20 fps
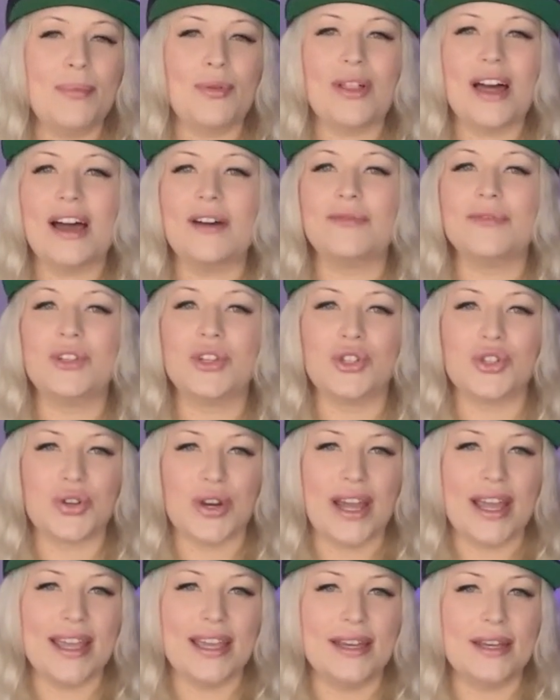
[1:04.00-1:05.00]
people have to
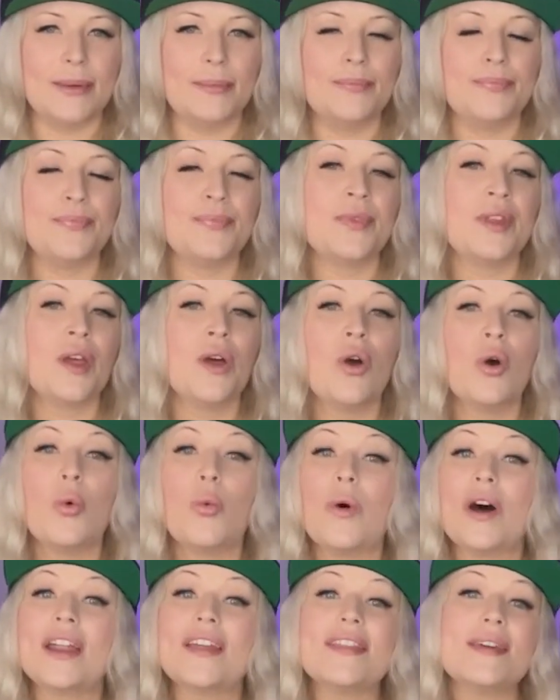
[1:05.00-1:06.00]
trade.
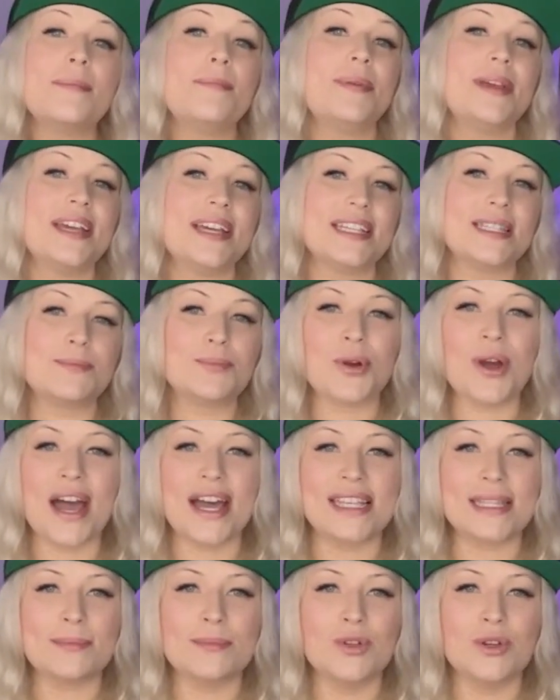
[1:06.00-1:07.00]
One of the biggest
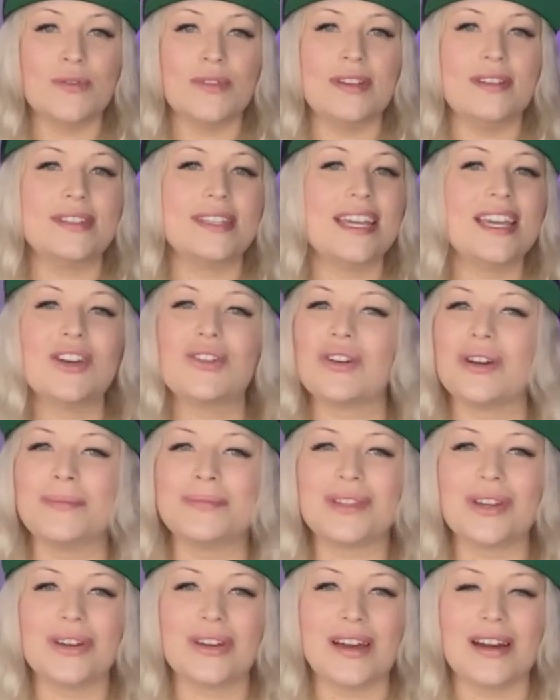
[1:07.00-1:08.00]
price movers in
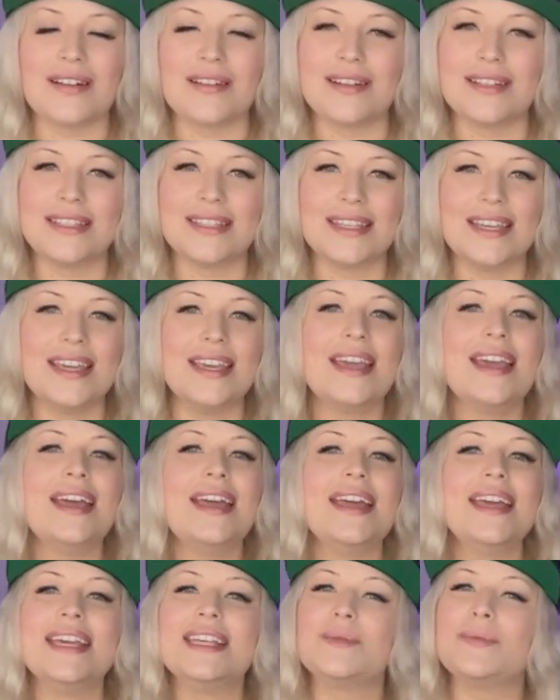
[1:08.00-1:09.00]
cryptocurrency
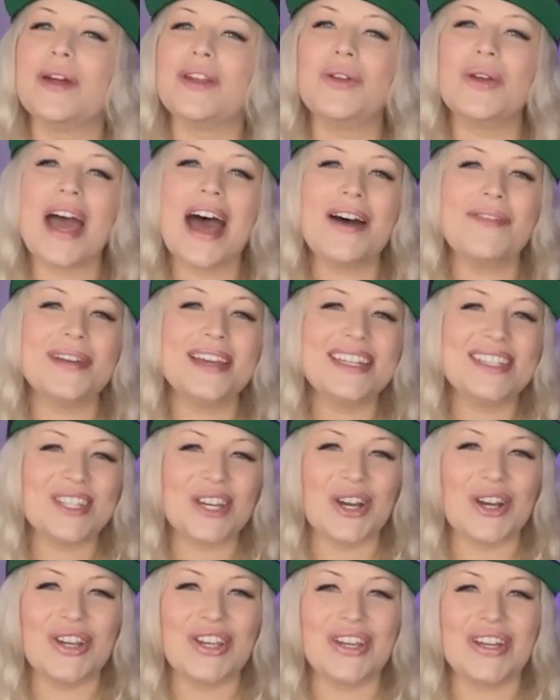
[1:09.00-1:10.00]
is when you have a
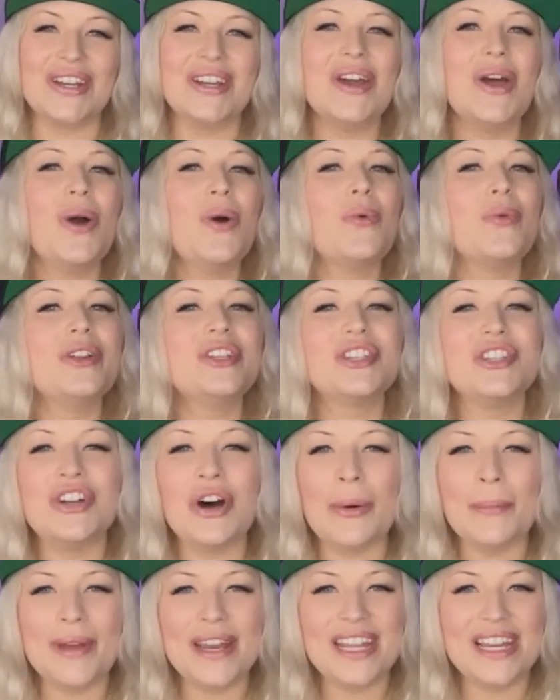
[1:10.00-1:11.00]
token which
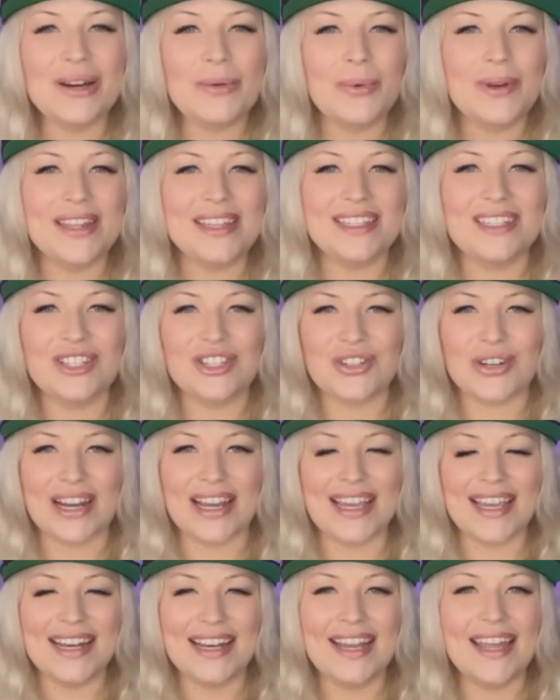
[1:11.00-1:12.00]
not many are willing to
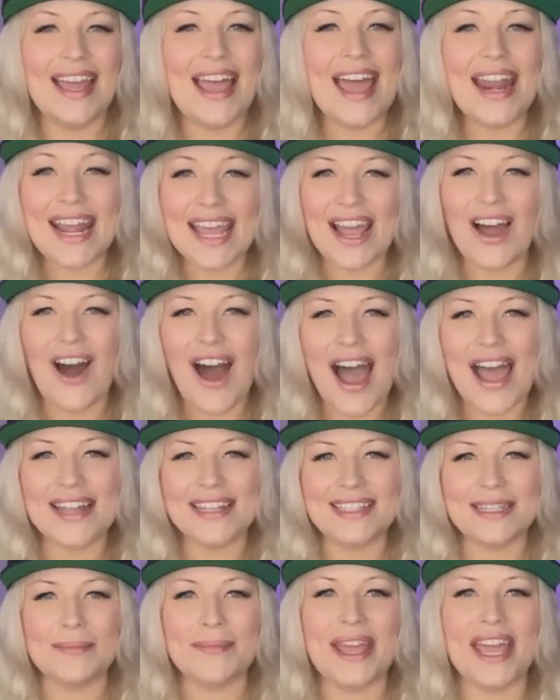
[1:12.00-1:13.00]
trade and a high
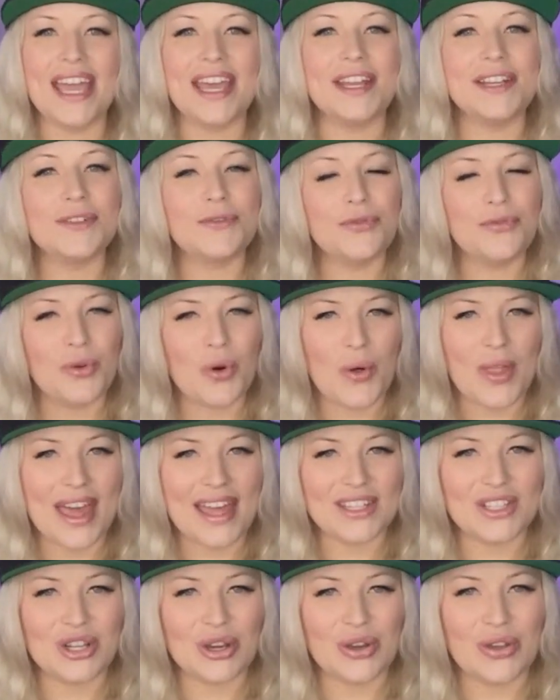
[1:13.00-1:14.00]
demand for
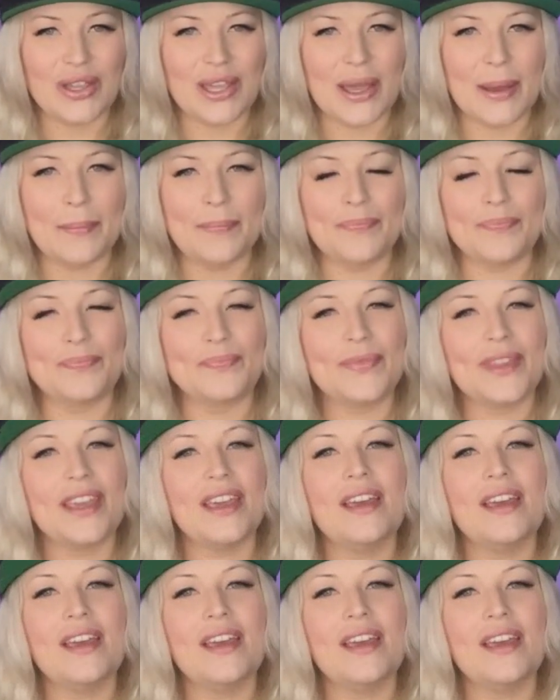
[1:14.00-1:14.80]
that token.